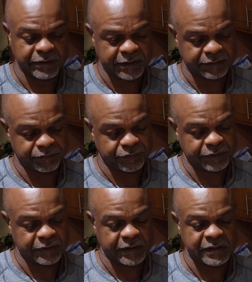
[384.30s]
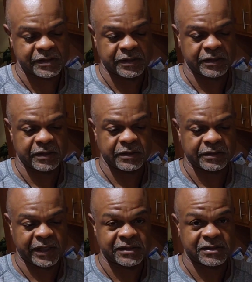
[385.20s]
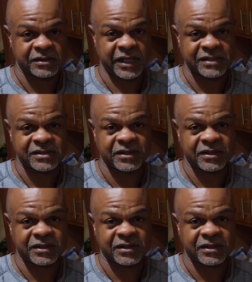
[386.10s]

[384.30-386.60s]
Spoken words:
right? That's it. That's